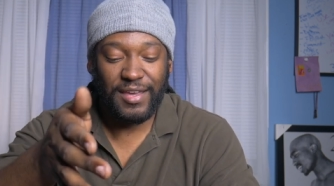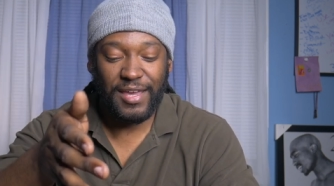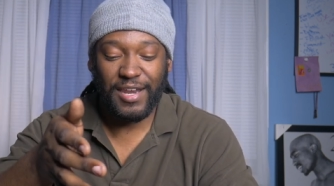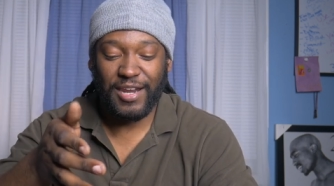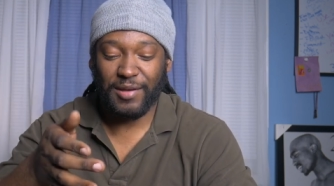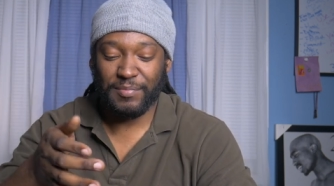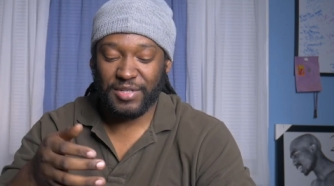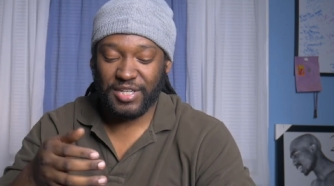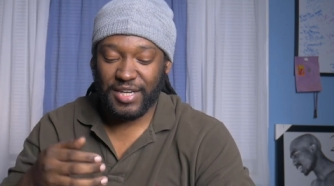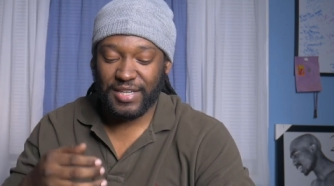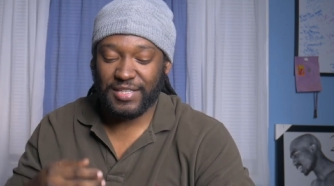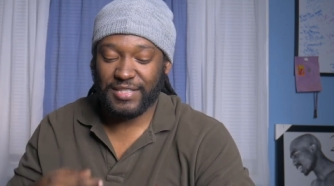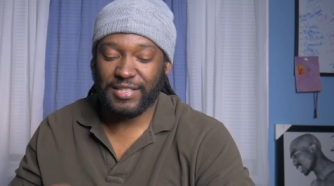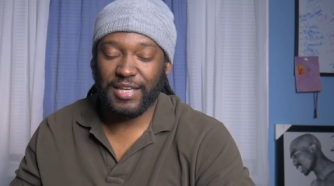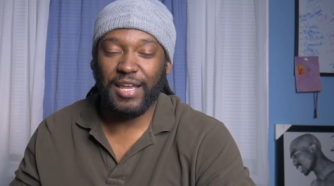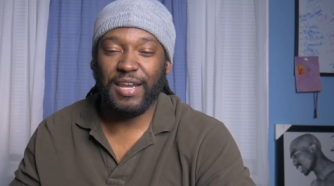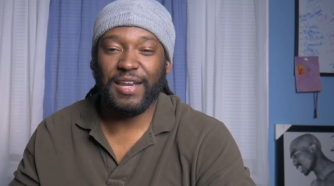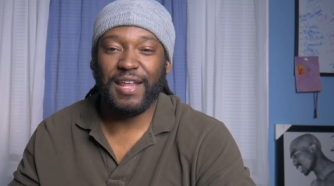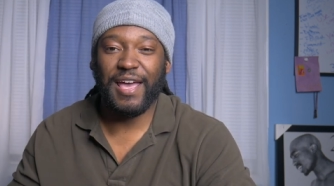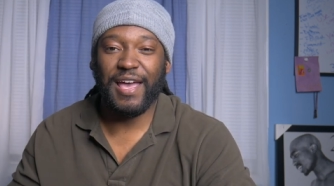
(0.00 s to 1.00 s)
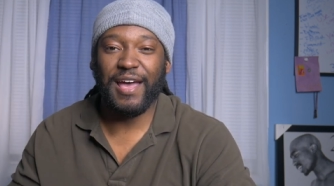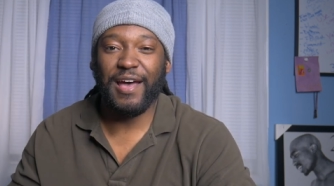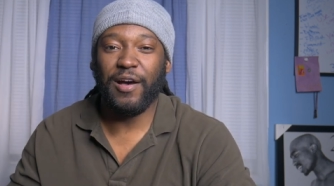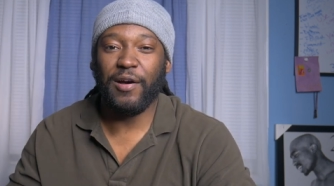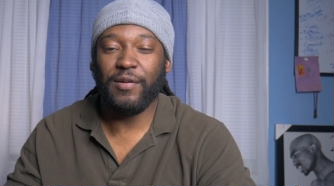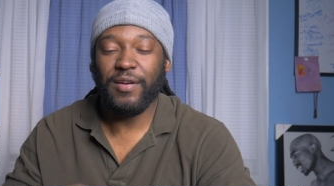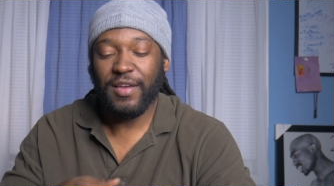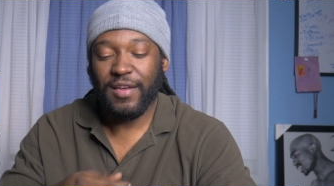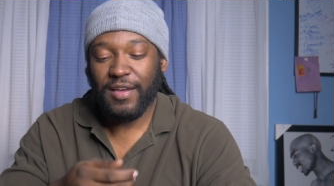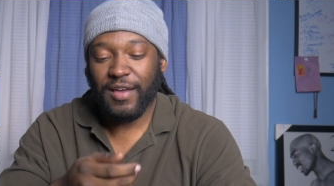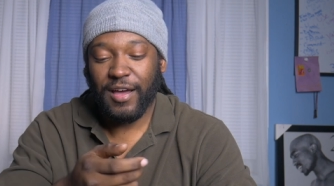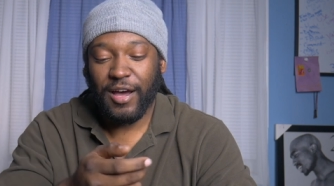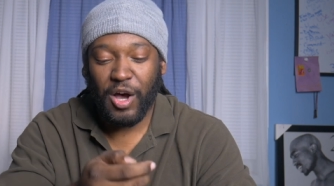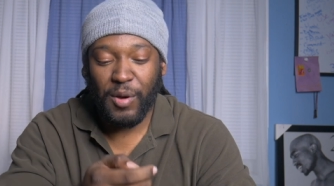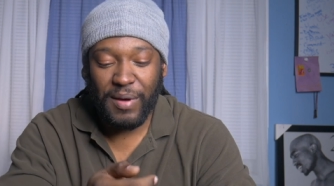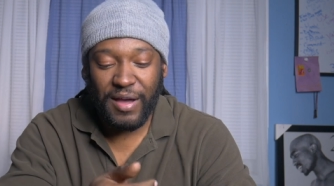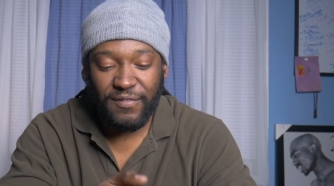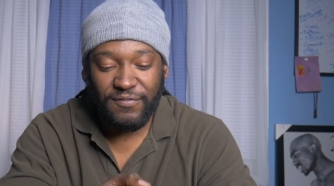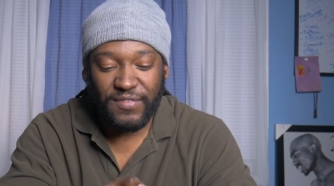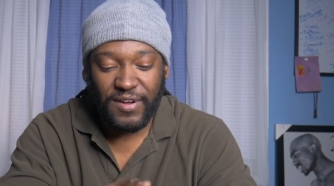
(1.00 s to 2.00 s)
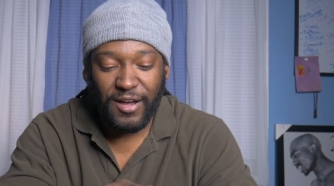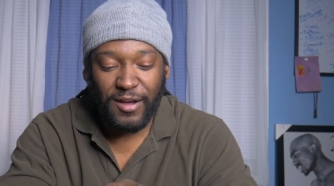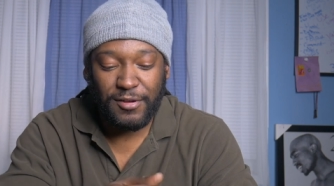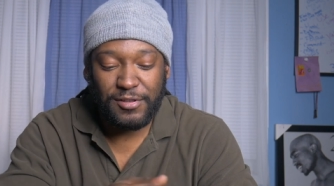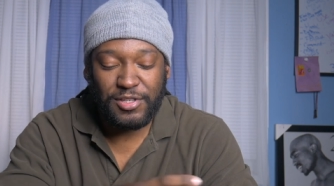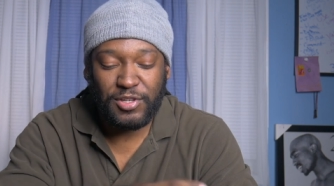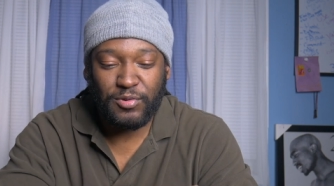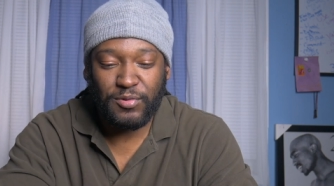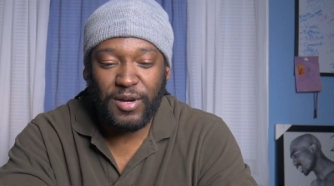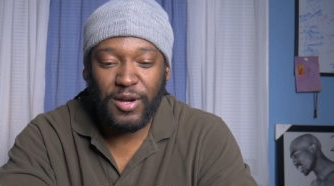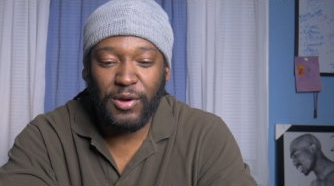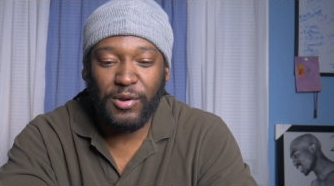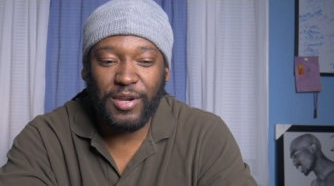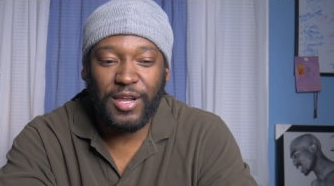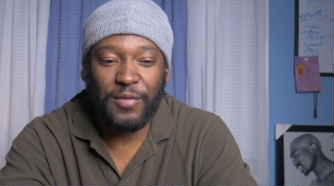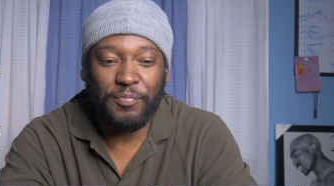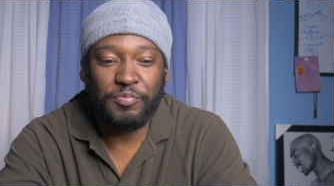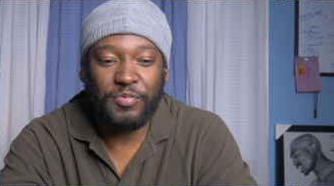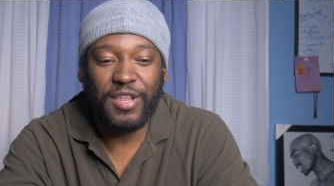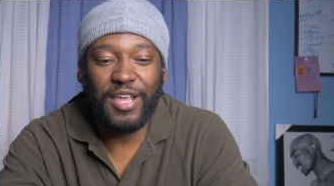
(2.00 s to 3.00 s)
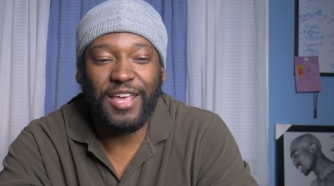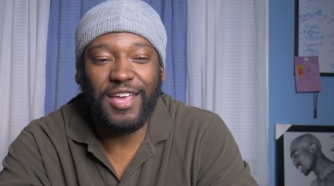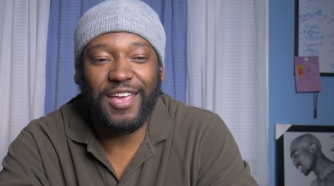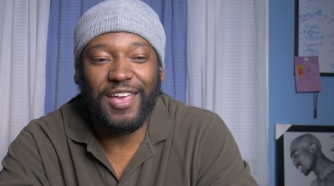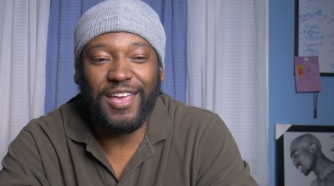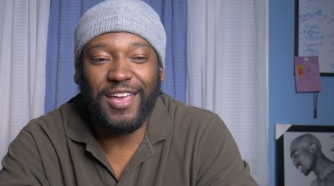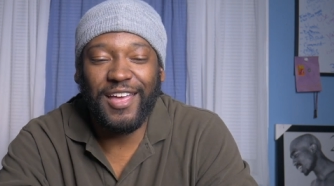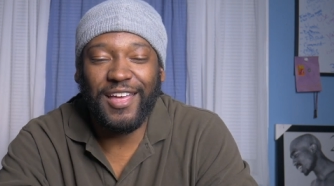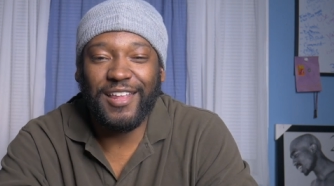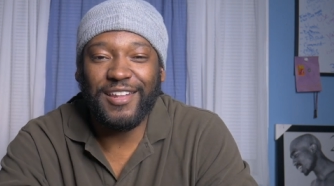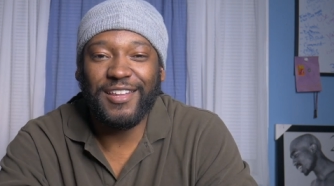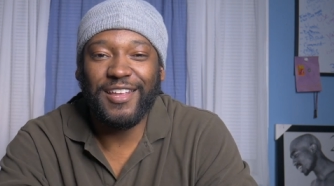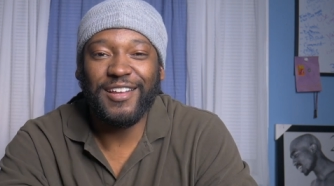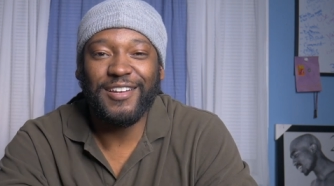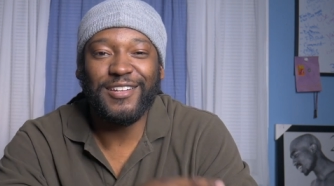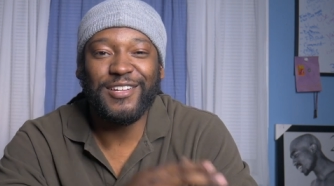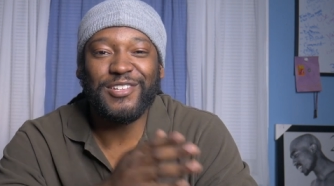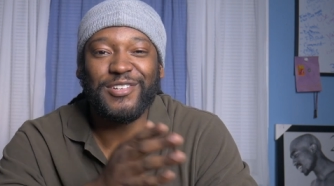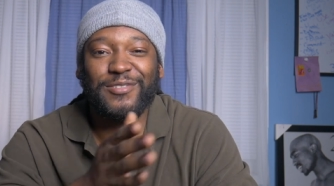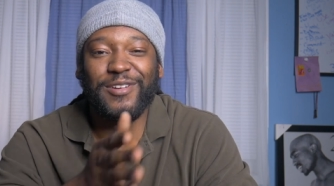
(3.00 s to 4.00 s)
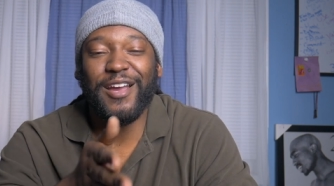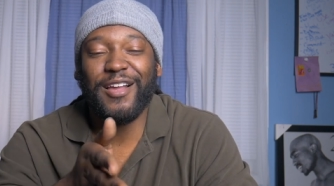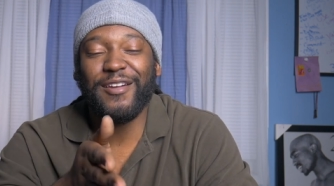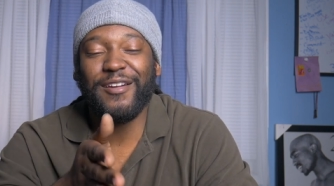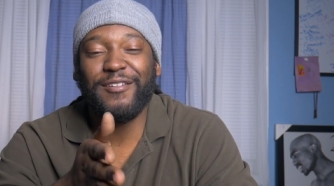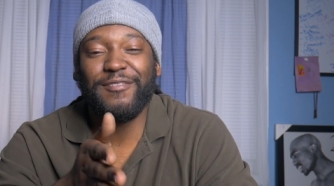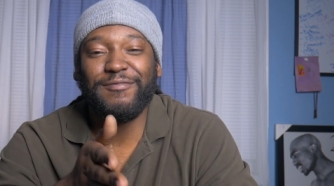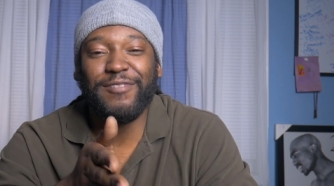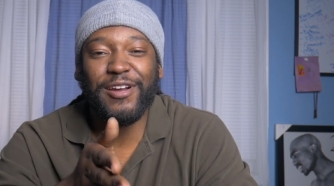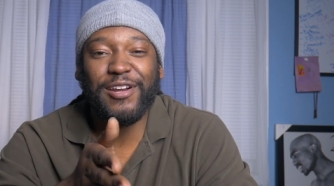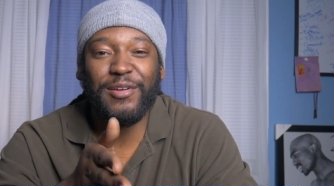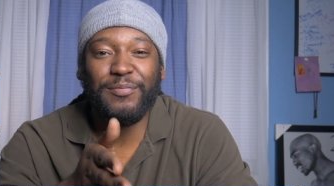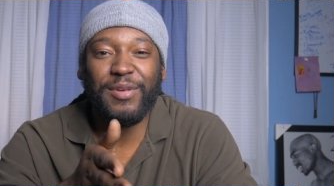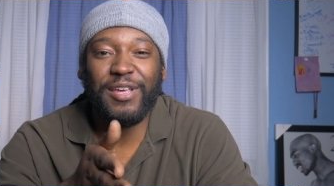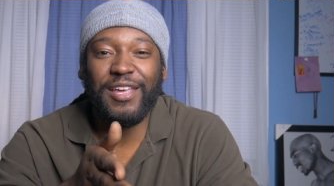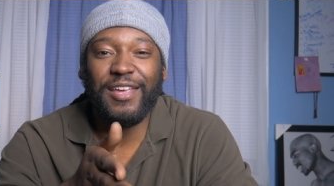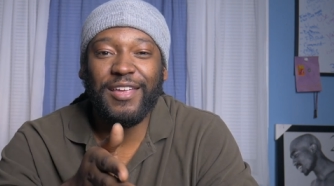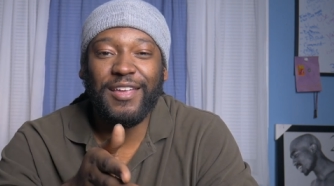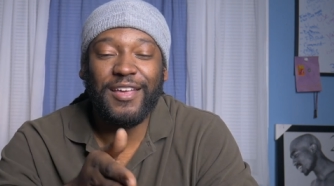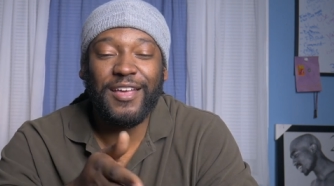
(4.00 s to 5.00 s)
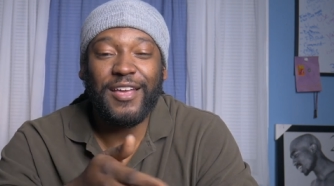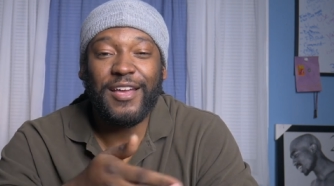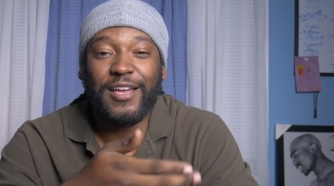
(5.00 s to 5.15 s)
and I'm just sitting down on my phone scrolling, and the trailer in front of me,